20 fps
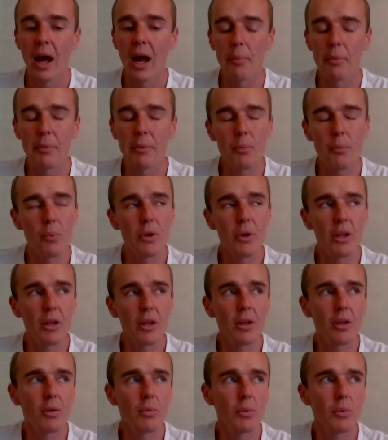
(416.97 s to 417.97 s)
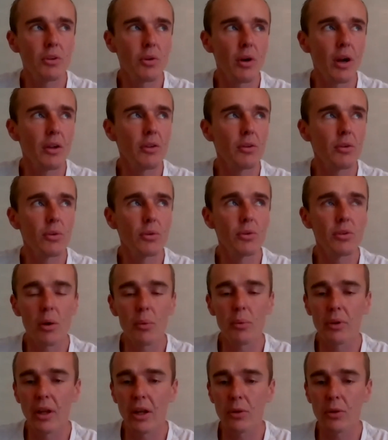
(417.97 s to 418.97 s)
I mean, we try to use
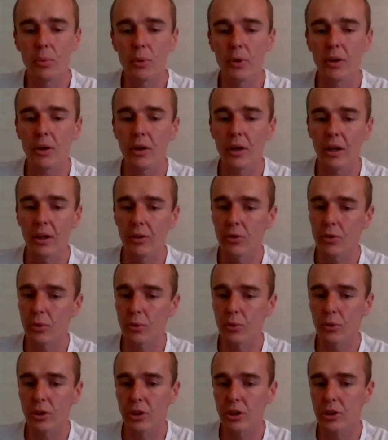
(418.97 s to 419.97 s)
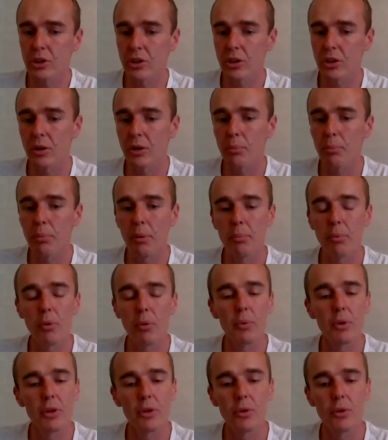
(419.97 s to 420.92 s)
our network and to reach people we